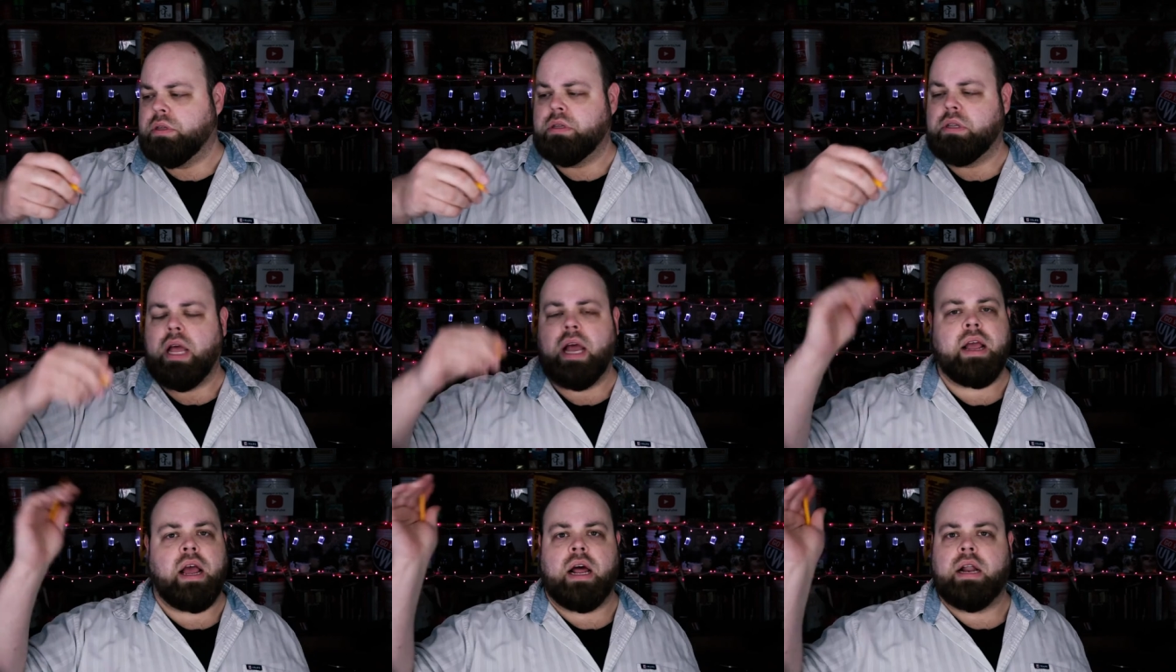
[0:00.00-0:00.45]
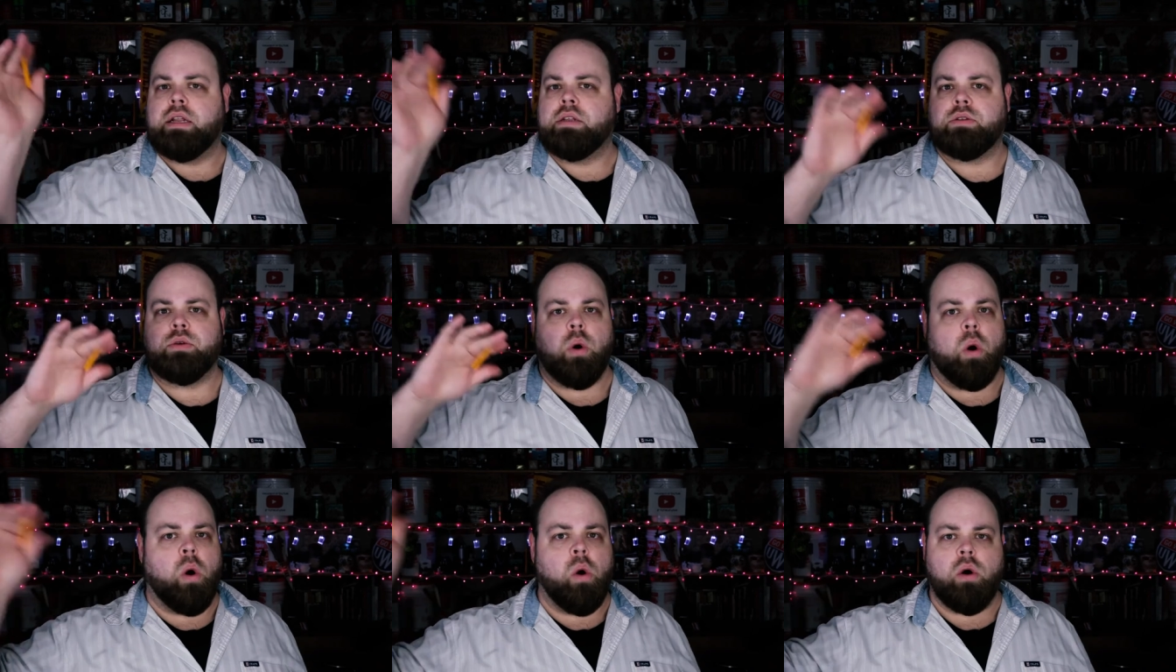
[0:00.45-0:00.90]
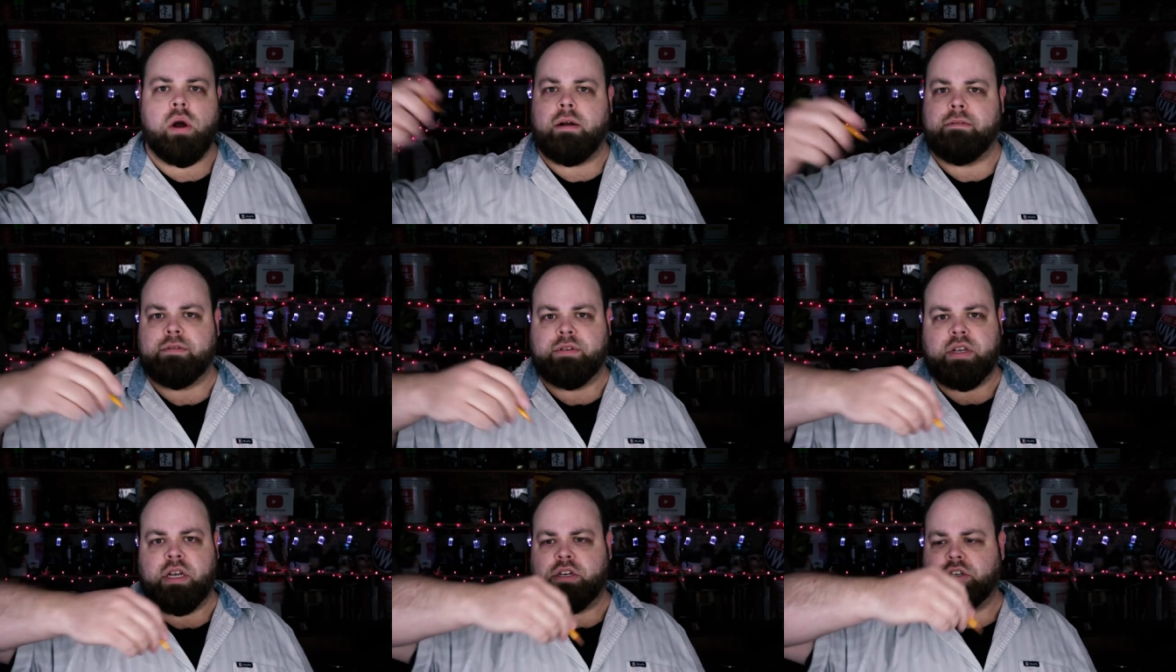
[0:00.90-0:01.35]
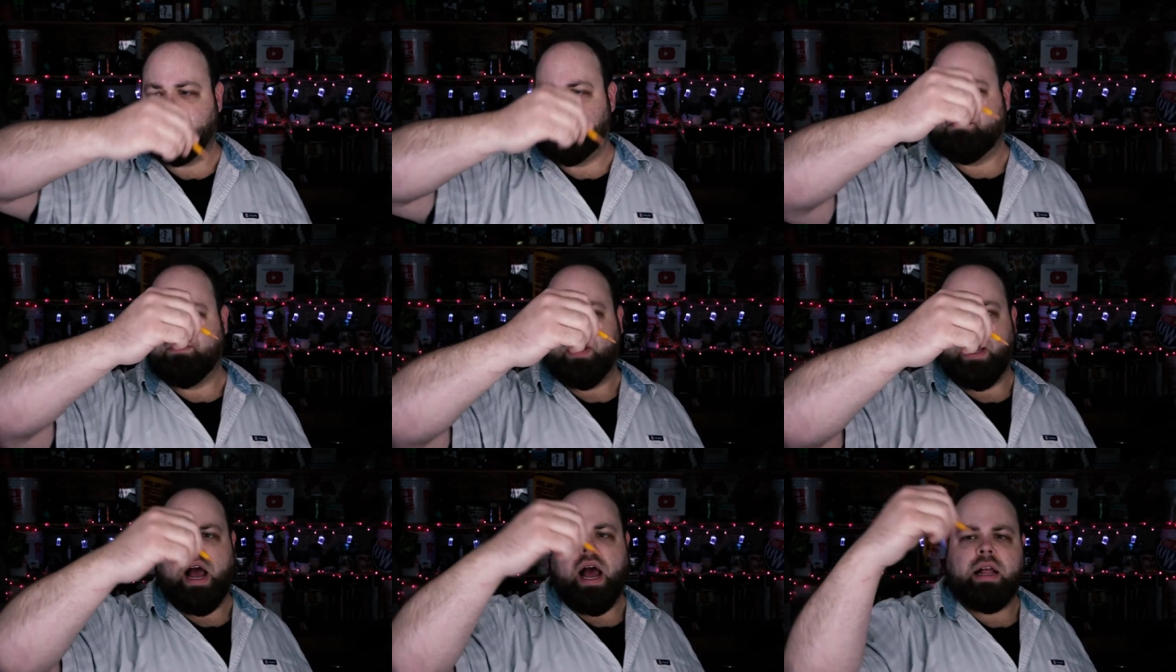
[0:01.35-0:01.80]
And that got into a whole conversation
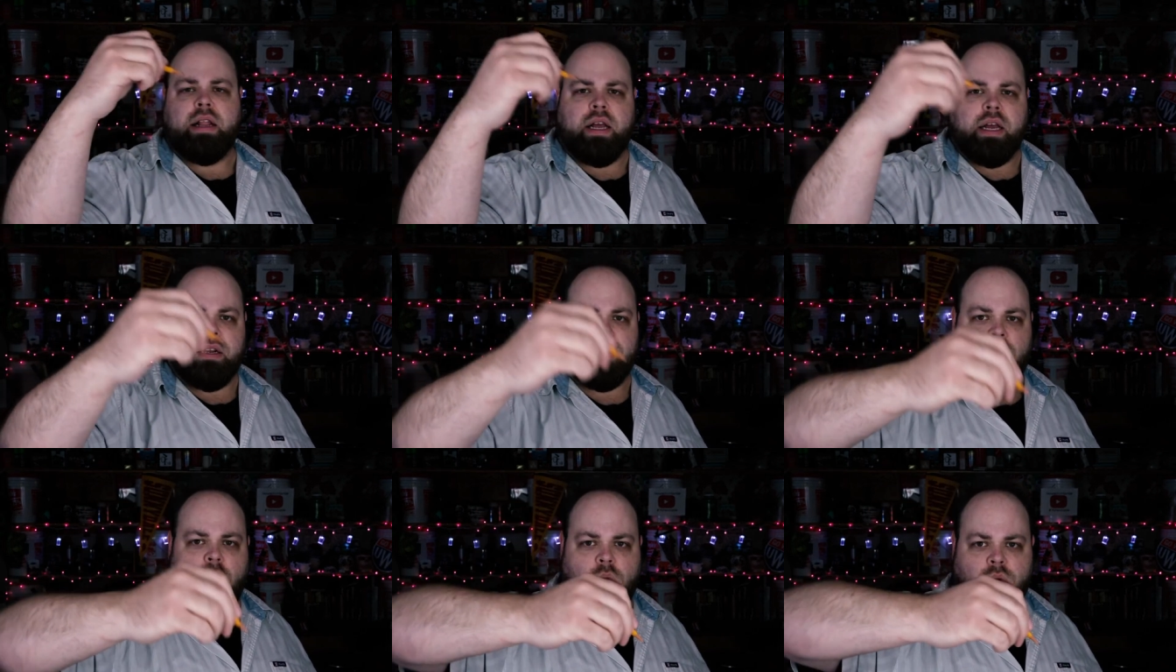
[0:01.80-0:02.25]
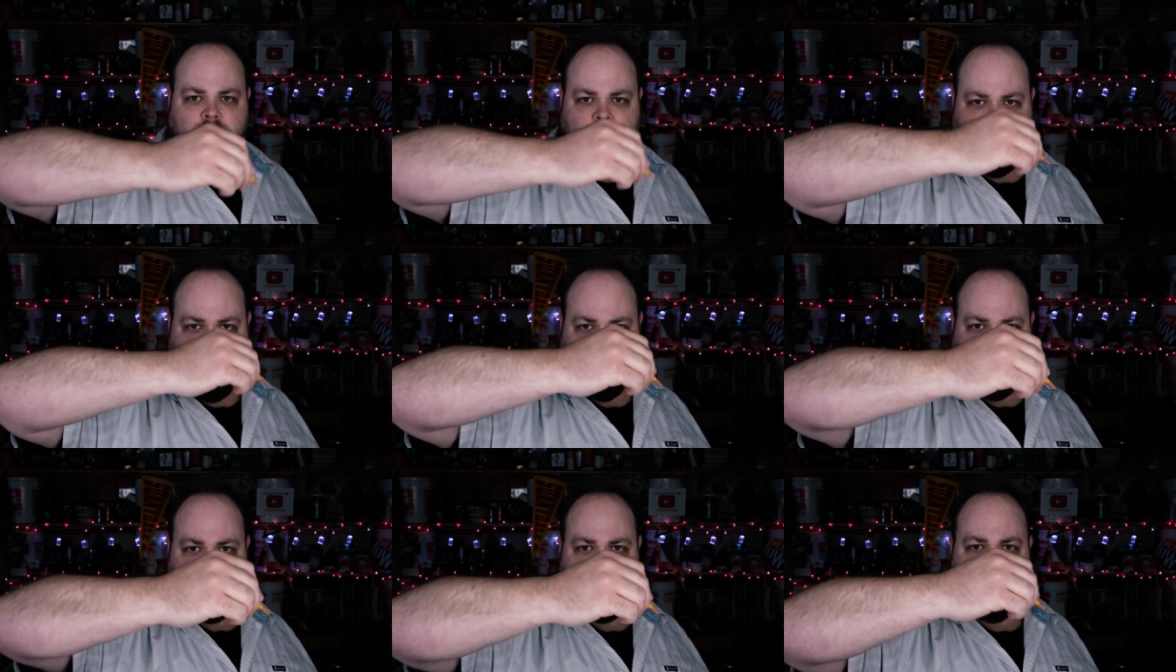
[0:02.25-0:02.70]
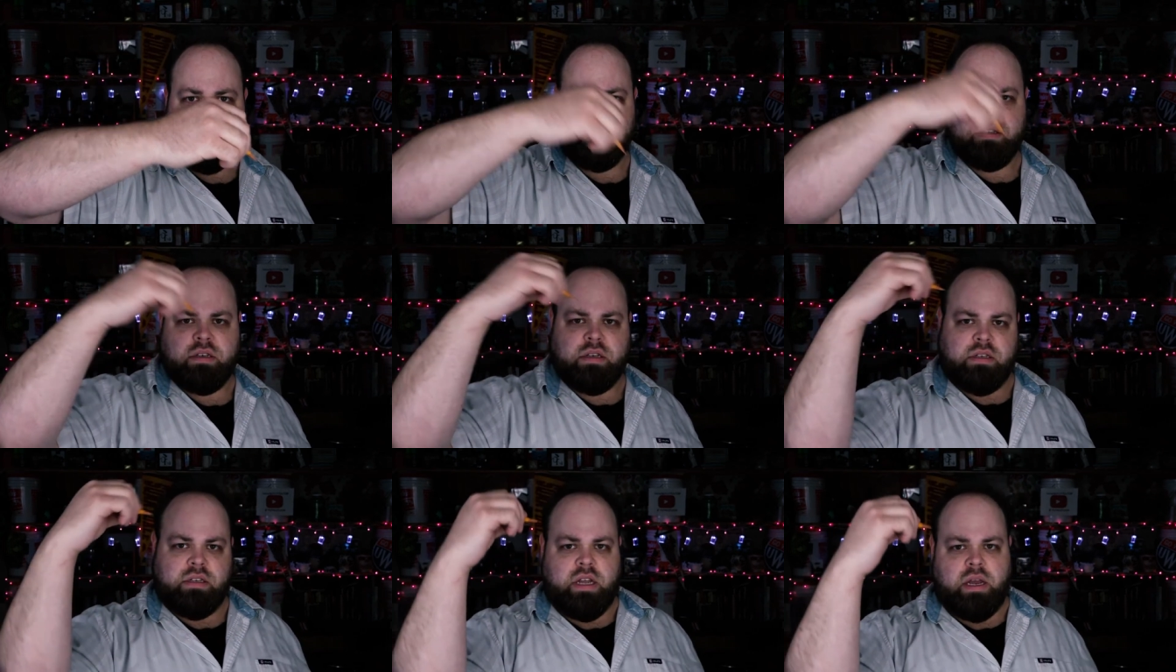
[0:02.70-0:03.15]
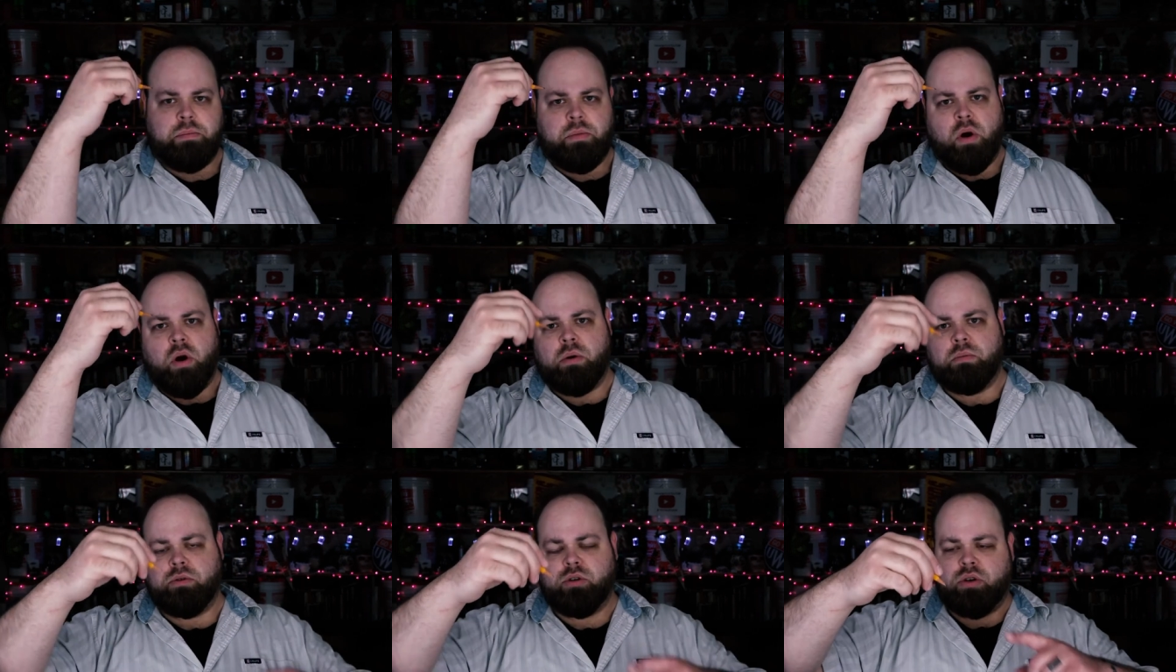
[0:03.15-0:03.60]
of like, I like to hold it like this because like my
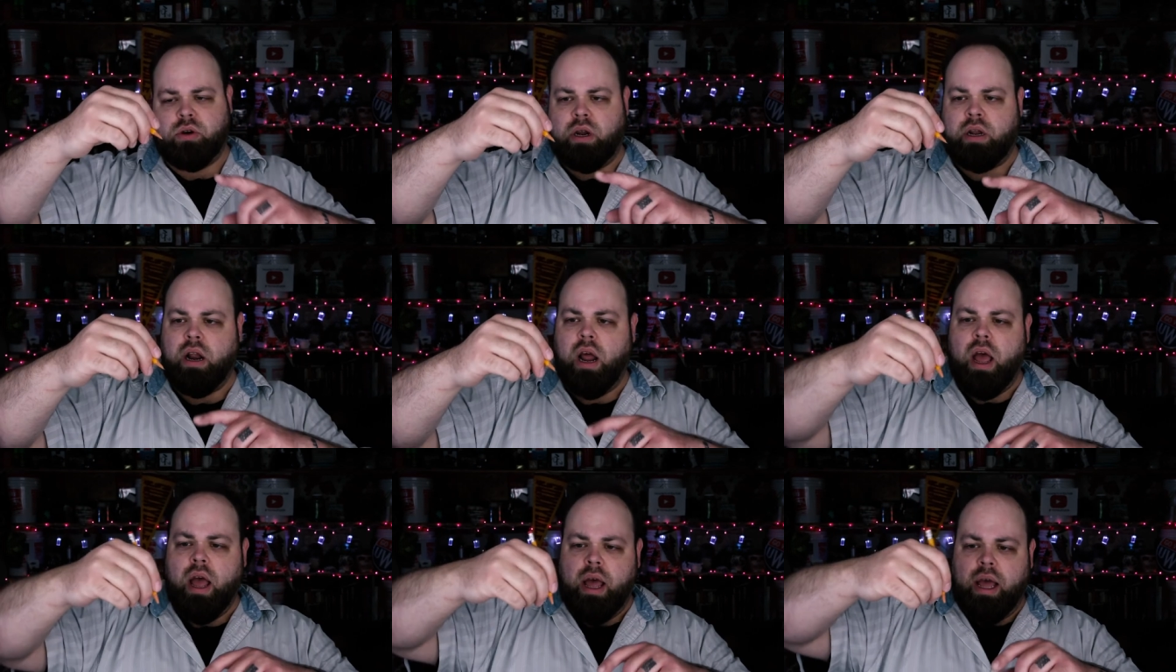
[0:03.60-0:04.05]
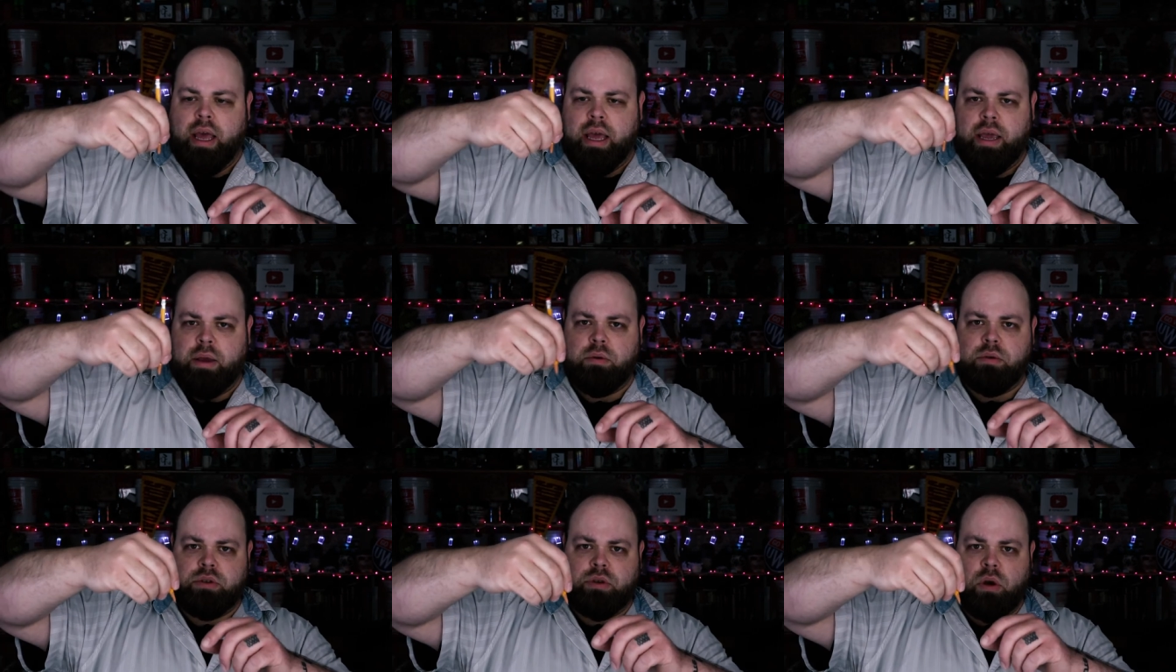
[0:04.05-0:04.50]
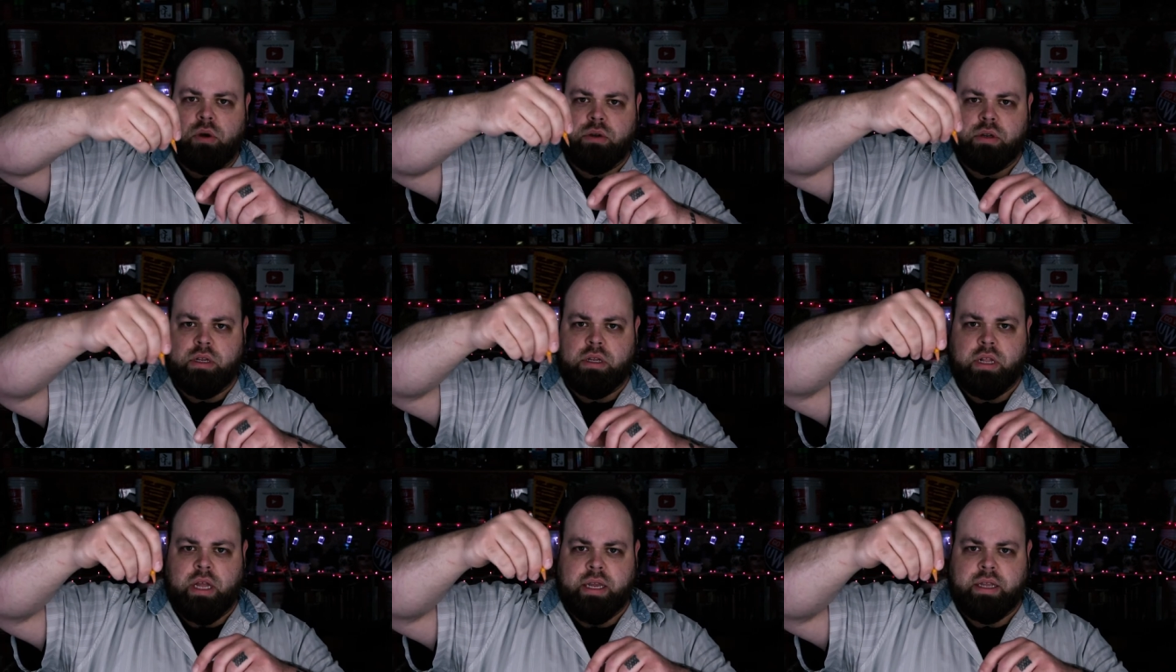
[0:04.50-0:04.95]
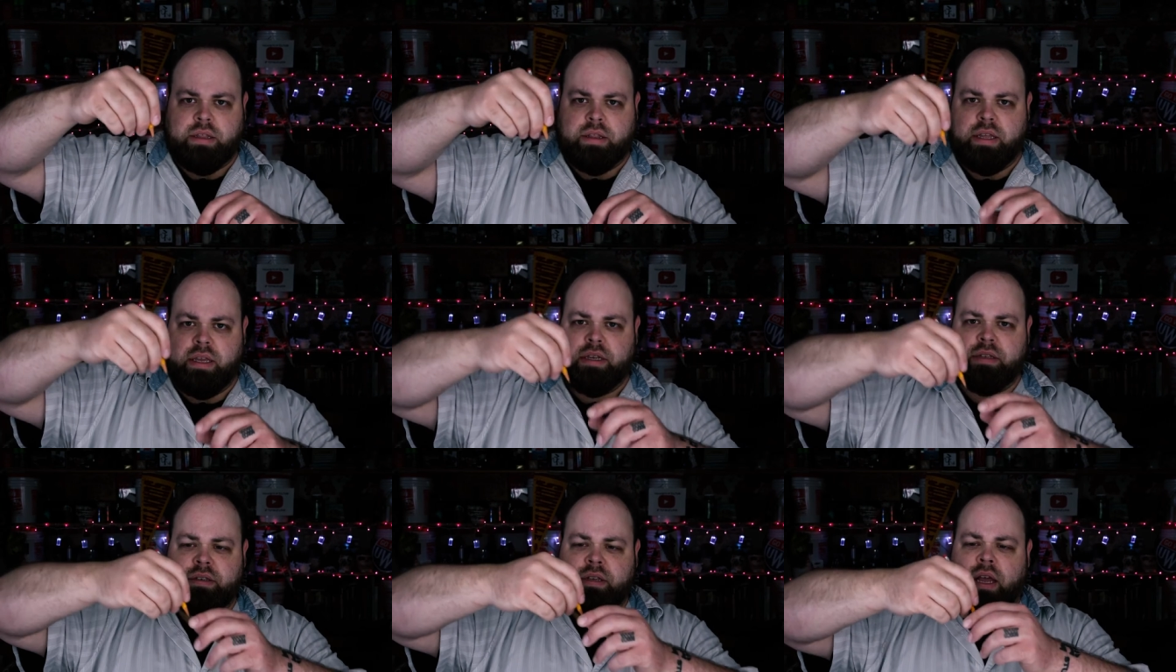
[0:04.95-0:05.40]
arm's straight. He was holding it like
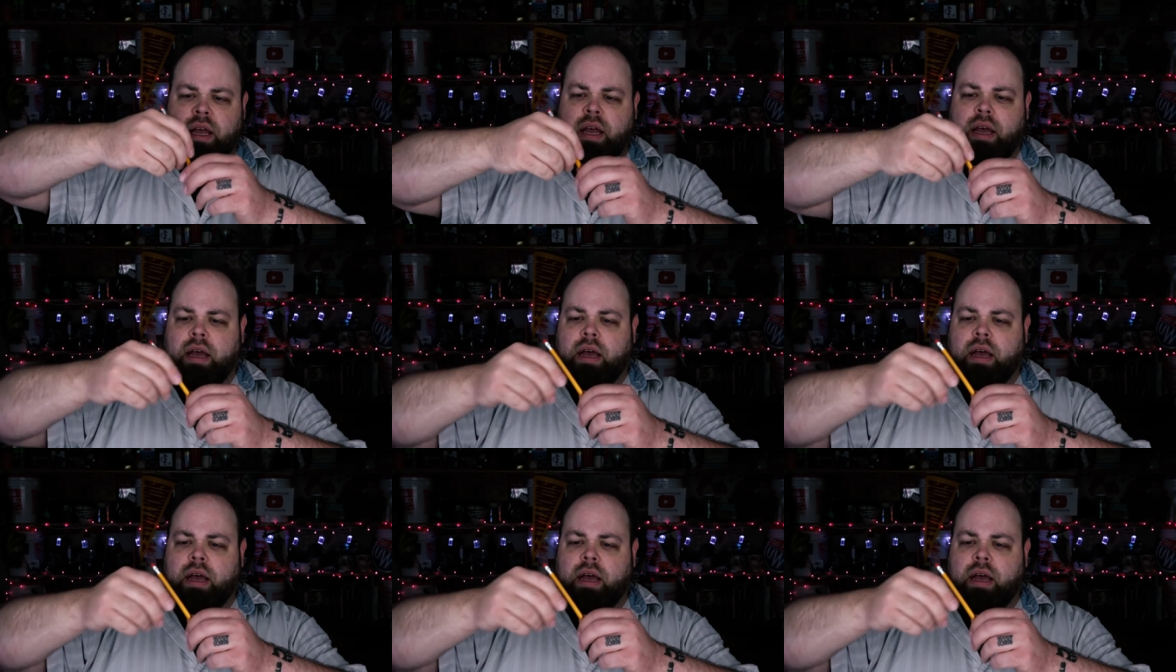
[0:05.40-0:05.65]
this.